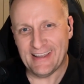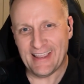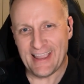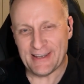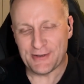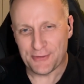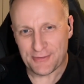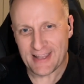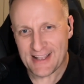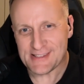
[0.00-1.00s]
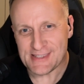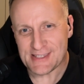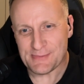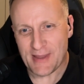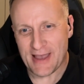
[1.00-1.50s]
and creates
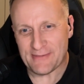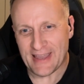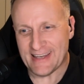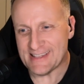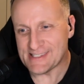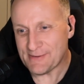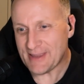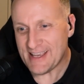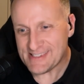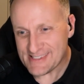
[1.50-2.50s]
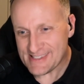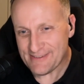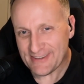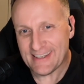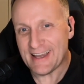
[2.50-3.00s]
this map, and in some cases
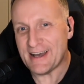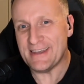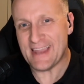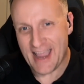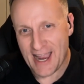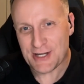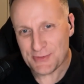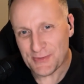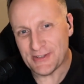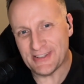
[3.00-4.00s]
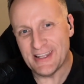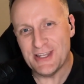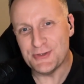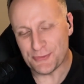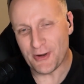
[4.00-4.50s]
even an actual
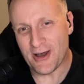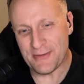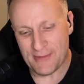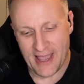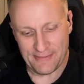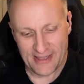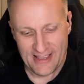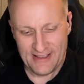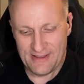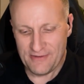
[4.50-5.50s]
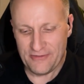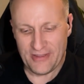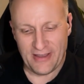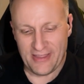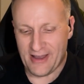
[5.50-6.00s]
drawn map.
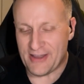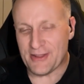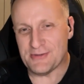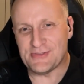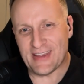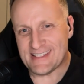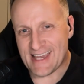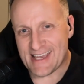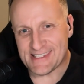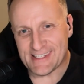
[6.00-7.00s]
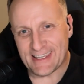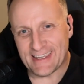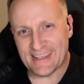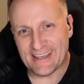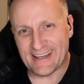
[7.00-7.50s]
I thought it was
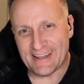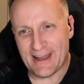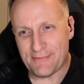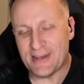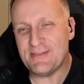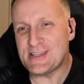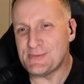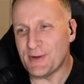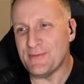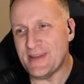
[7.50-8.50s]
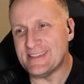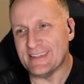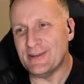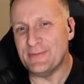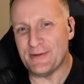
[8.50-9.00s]
fantastic. I'm going to experiment a
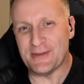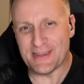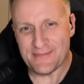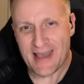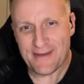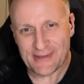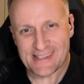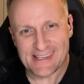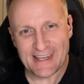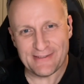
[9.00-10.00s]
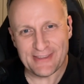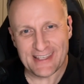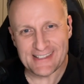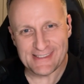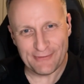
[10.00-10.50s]
little bit with the mapping side of
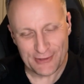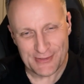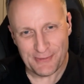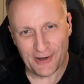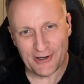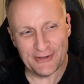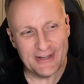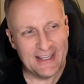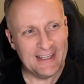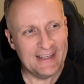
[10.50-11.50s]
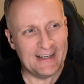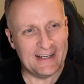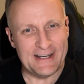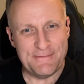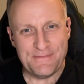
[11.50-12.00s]
things for tomorrow,
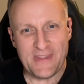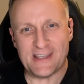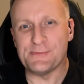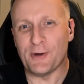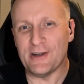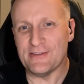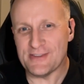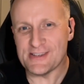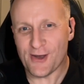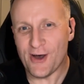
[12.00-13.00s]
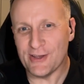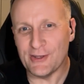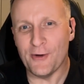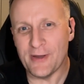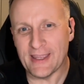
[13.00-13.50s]
as part of this
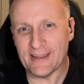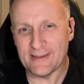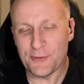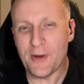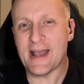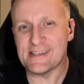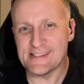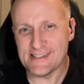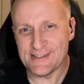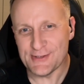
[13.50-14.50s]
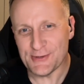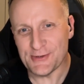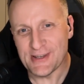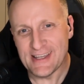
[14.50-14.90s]
ongoing quest to